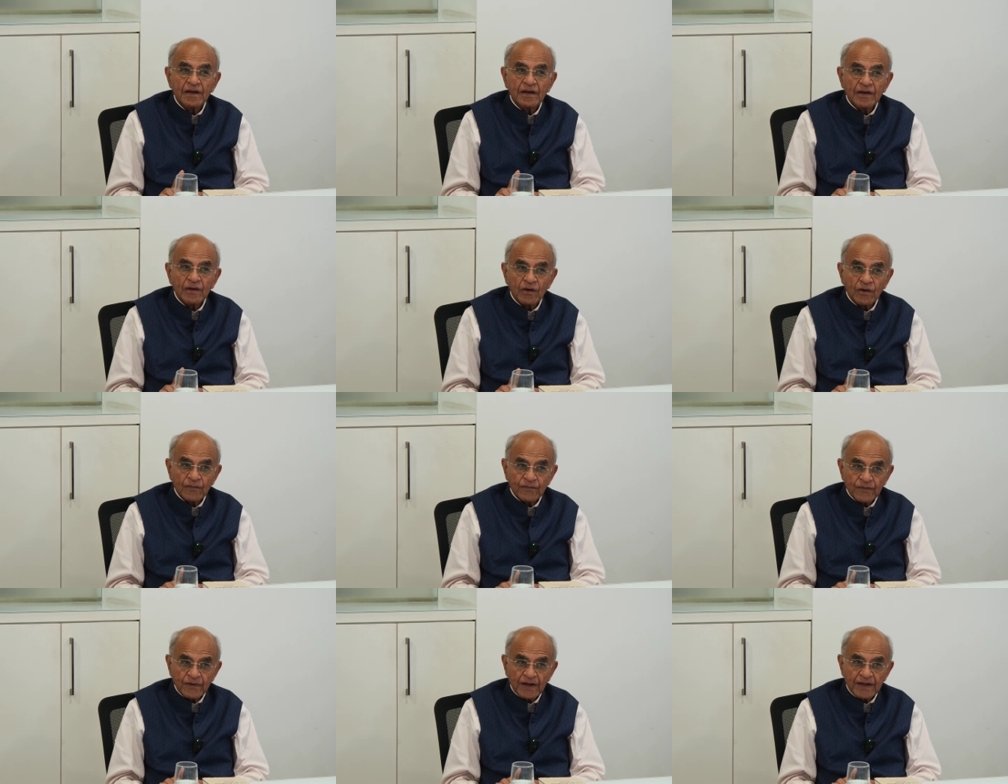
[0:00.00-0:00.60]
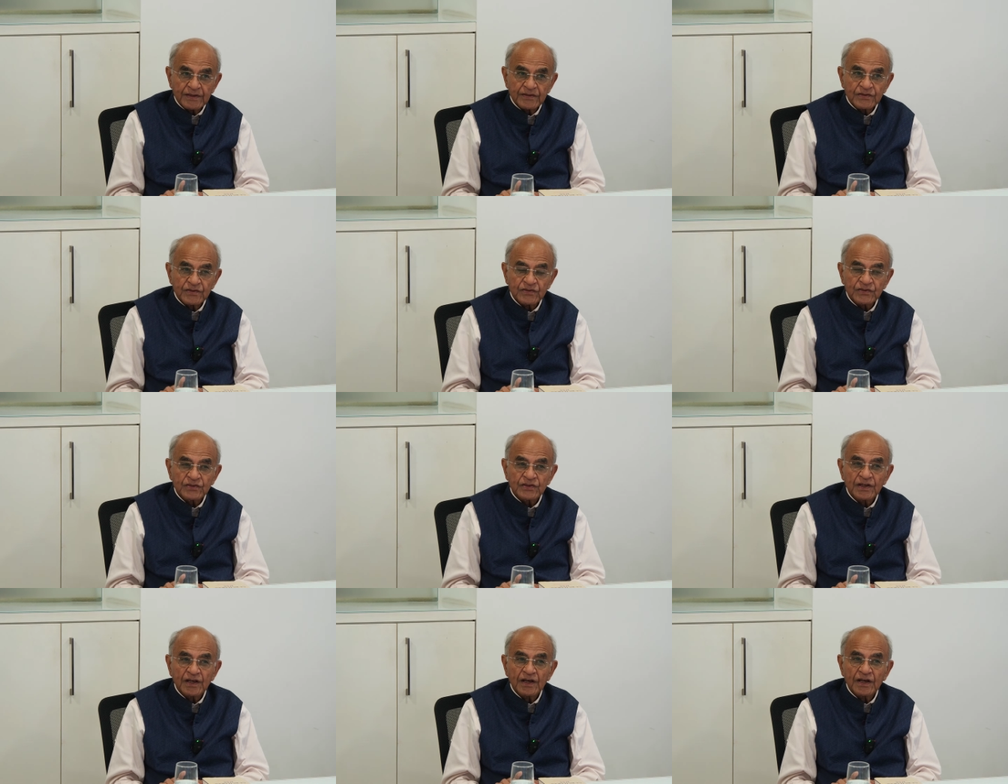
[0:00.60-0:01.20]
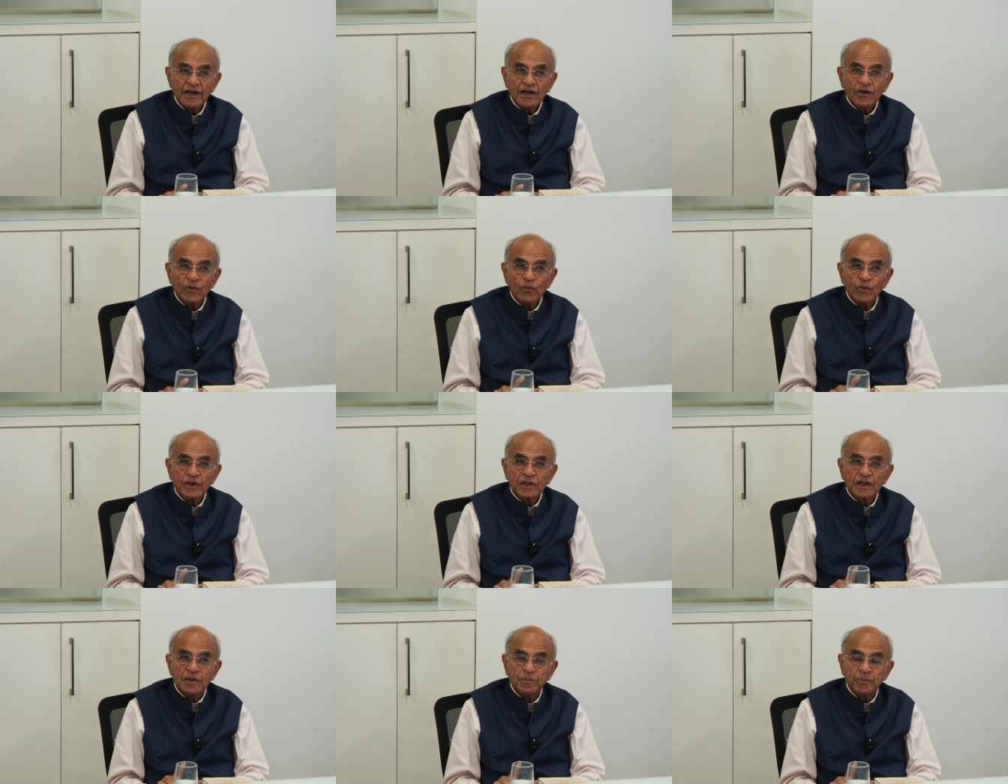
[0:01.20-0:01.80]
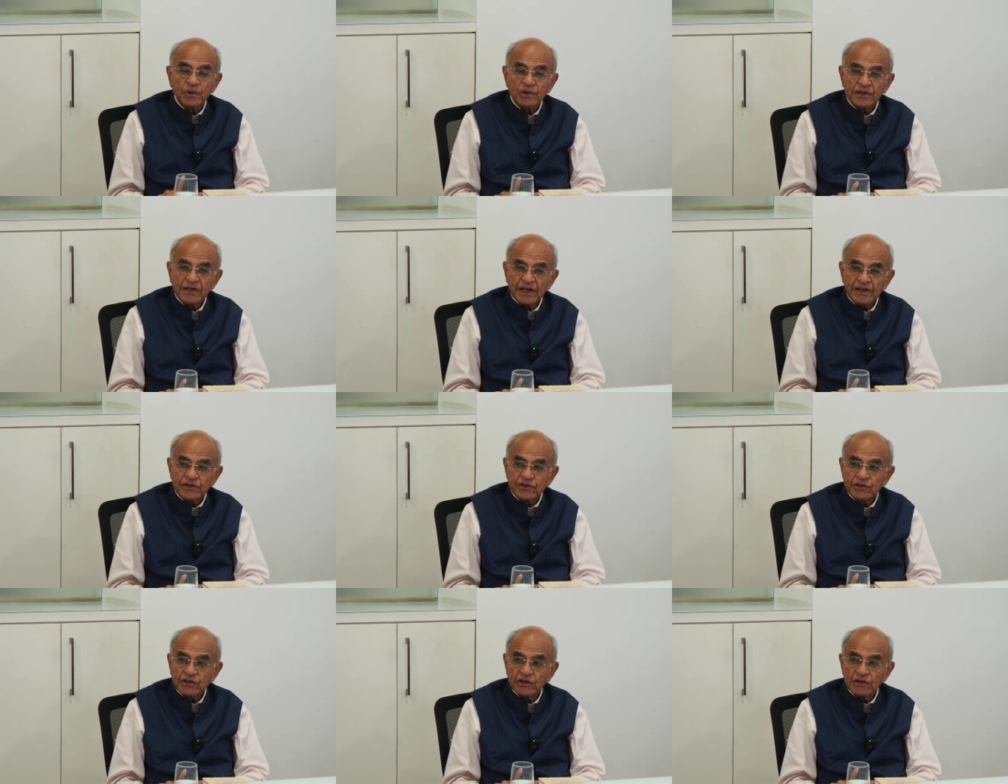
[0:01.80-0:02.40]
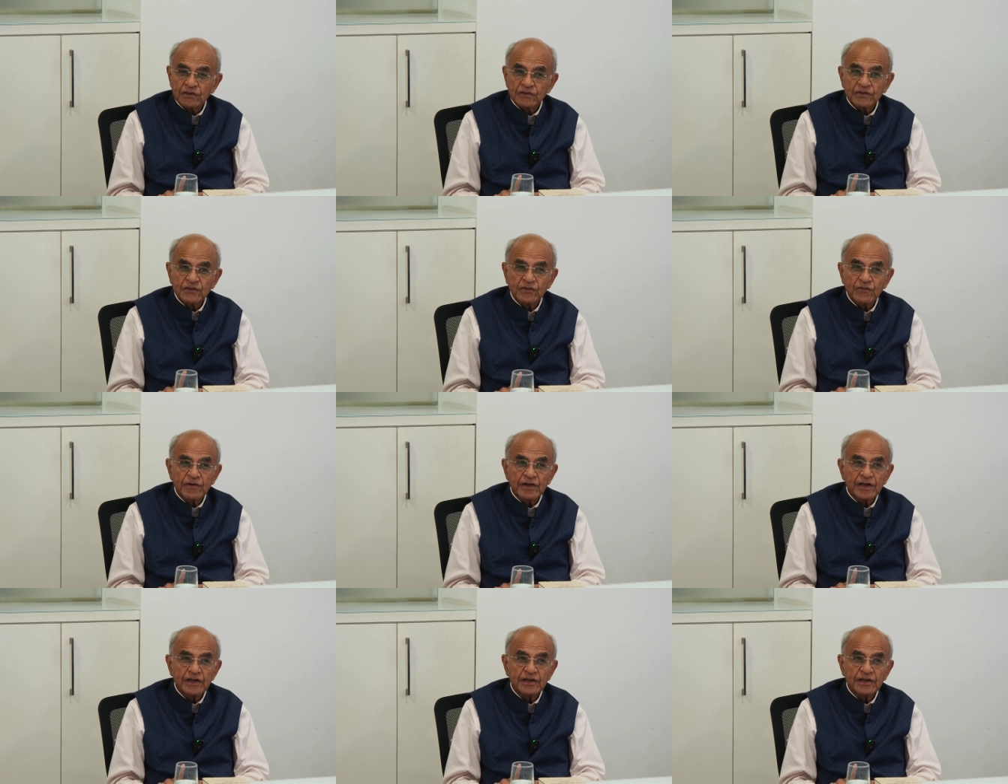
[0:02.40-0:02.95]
offense with a potential three